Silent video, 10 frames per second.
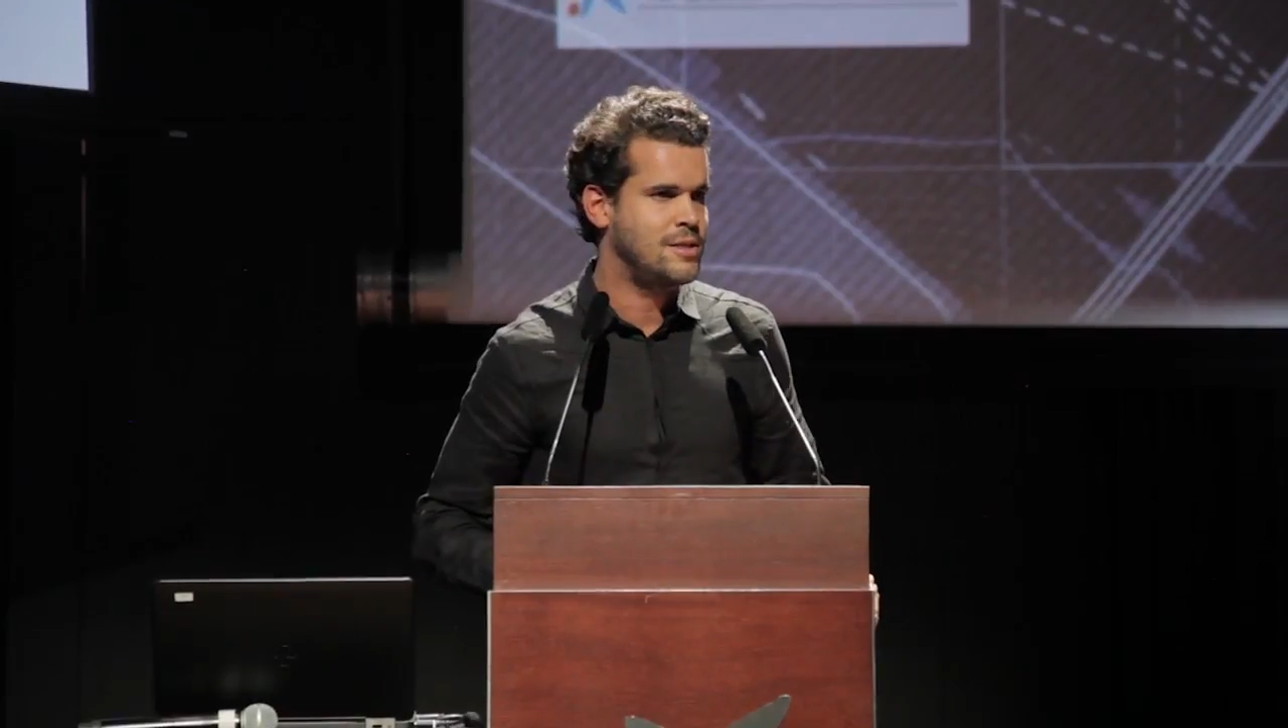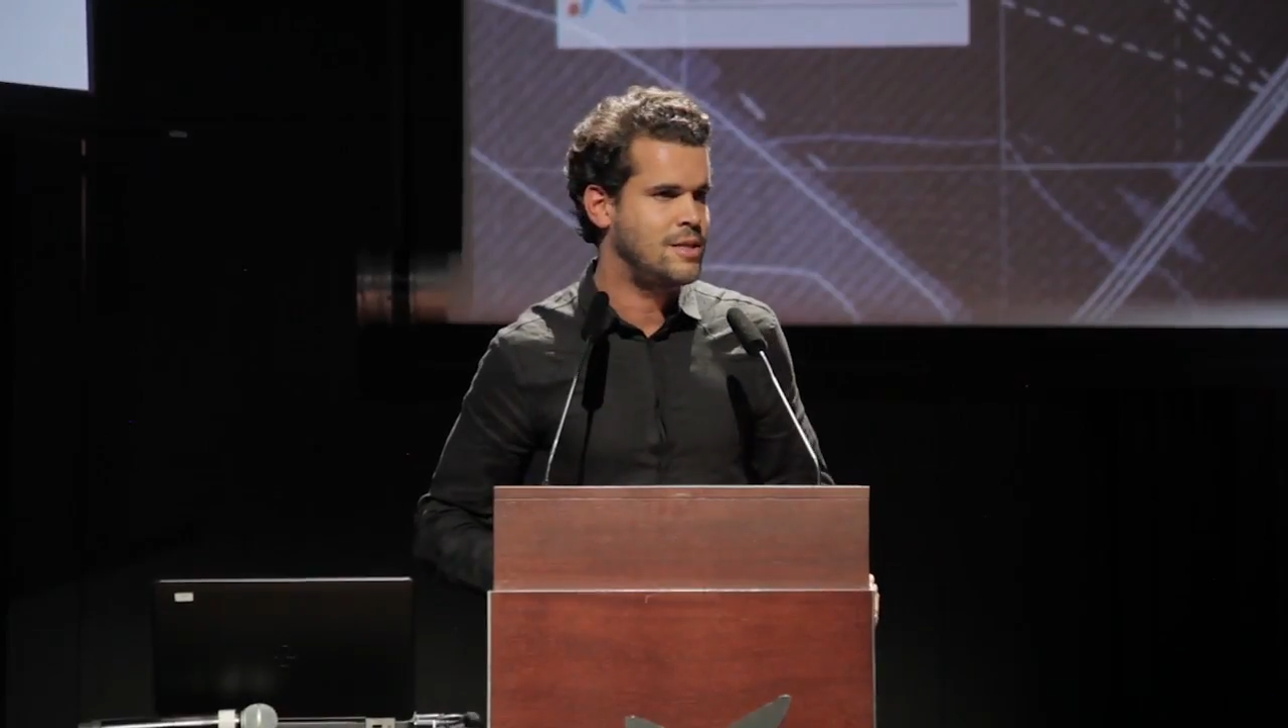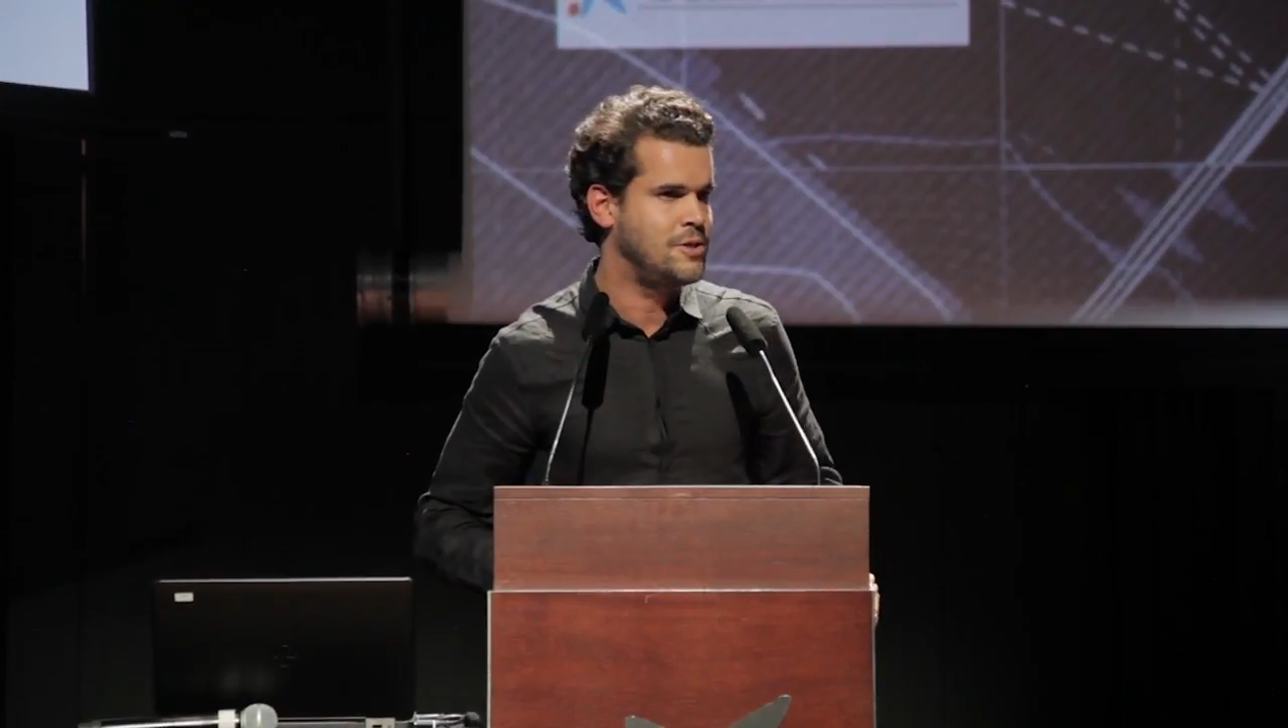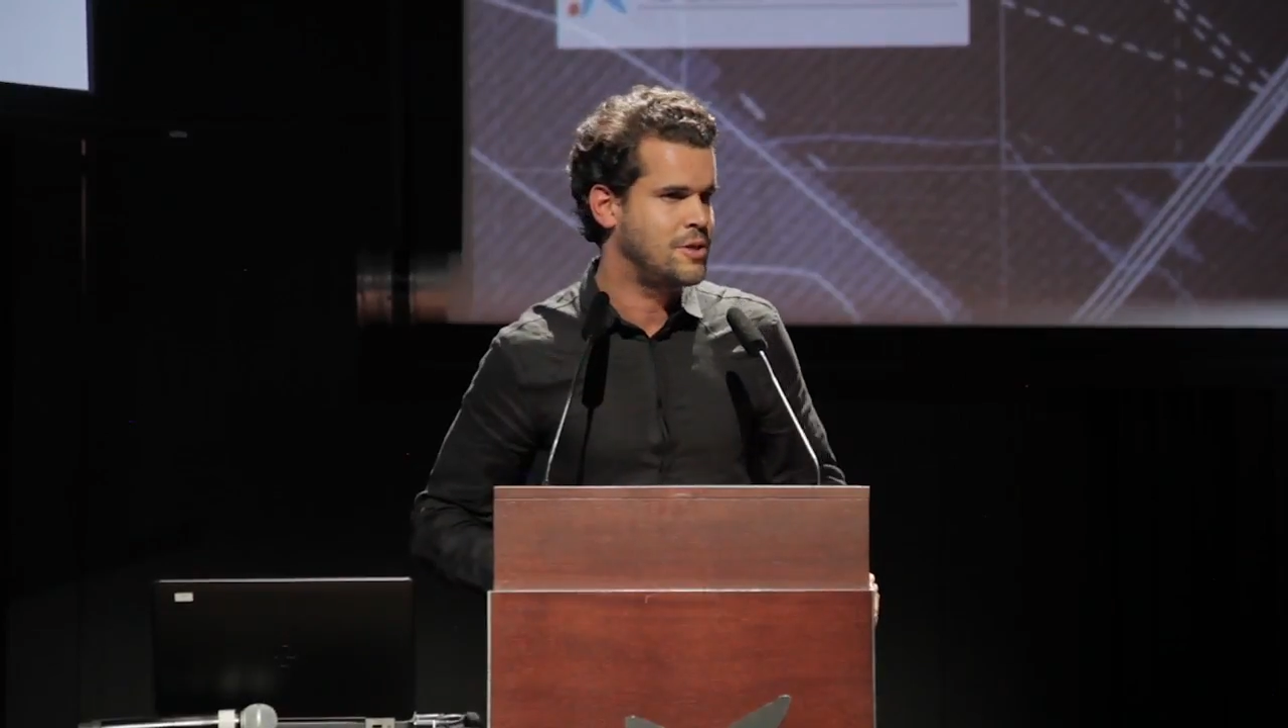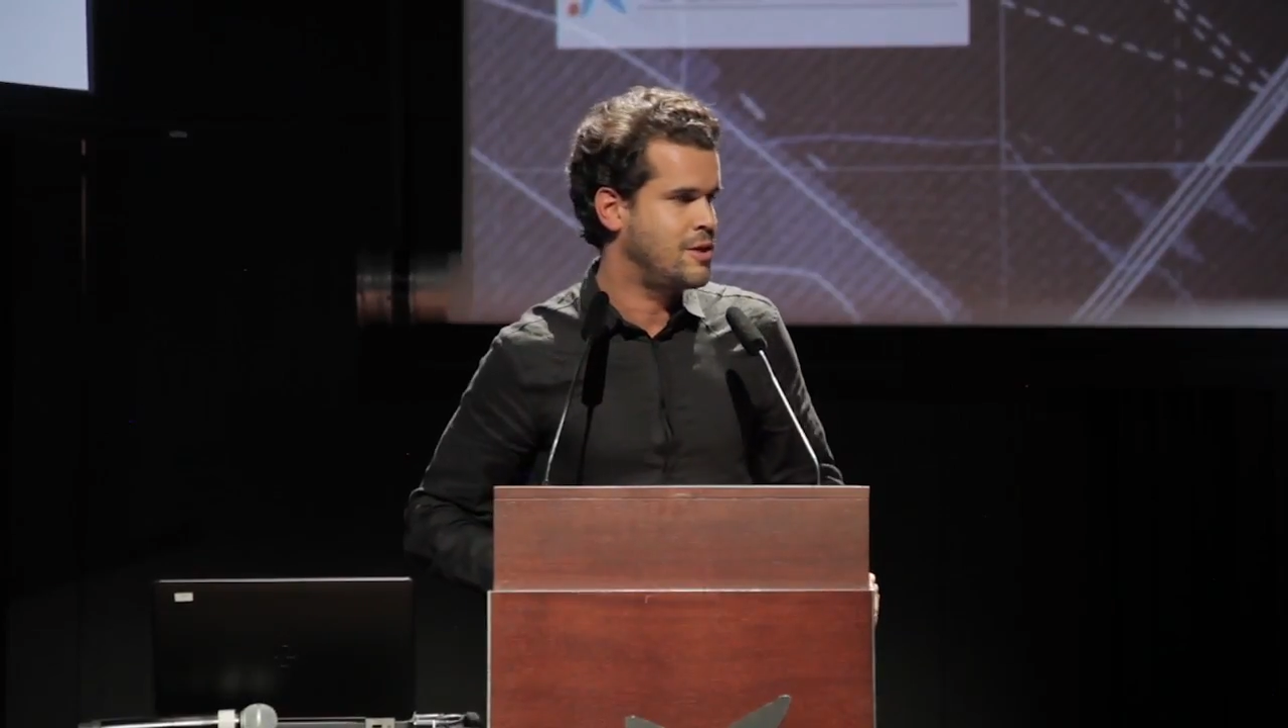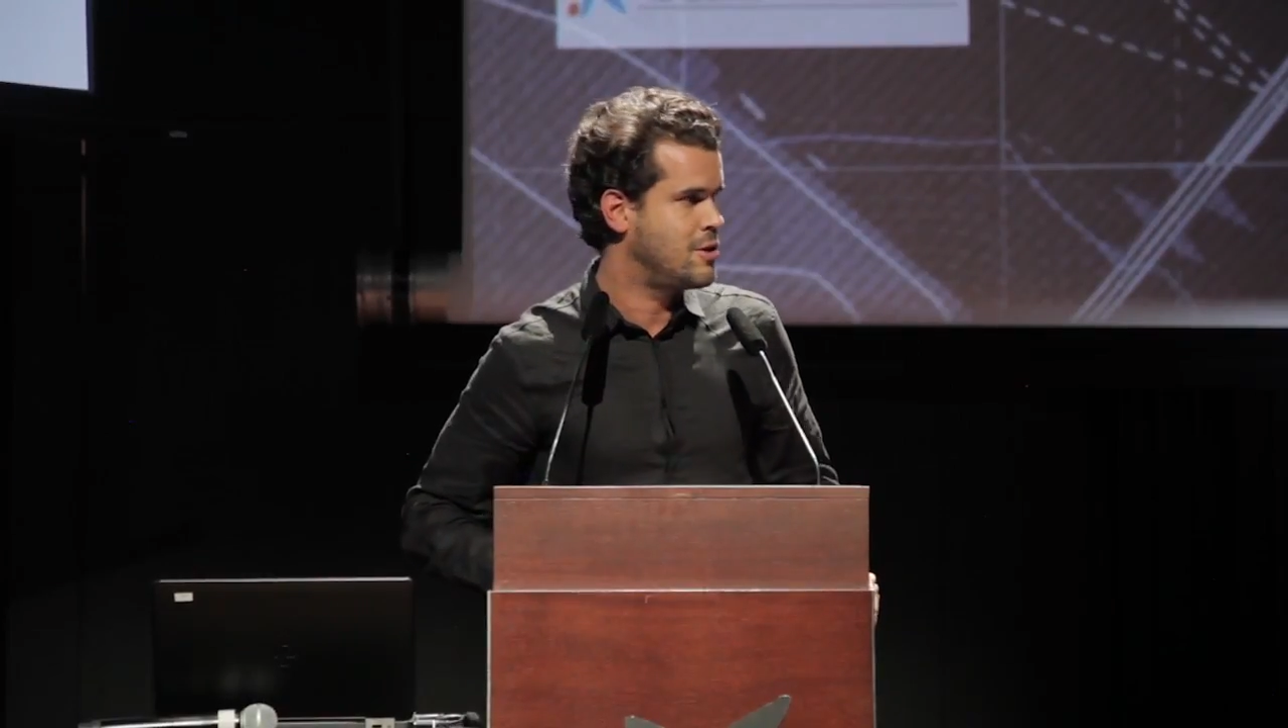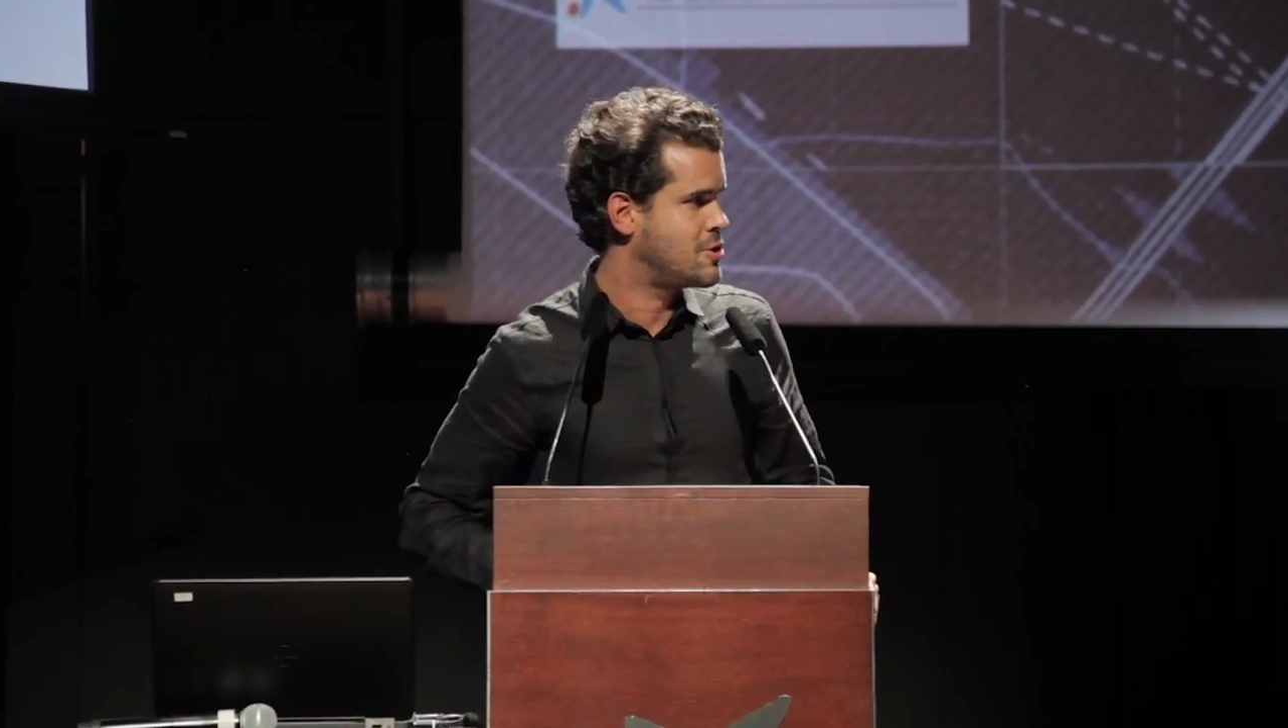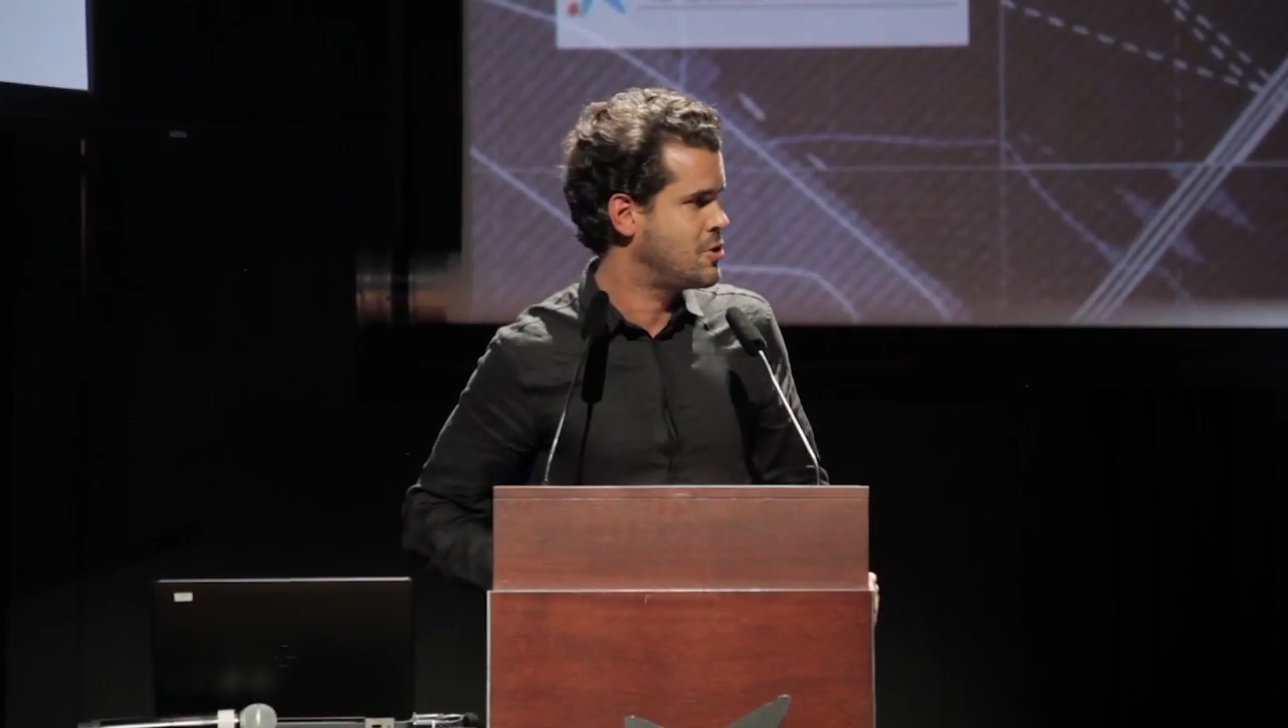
that you can also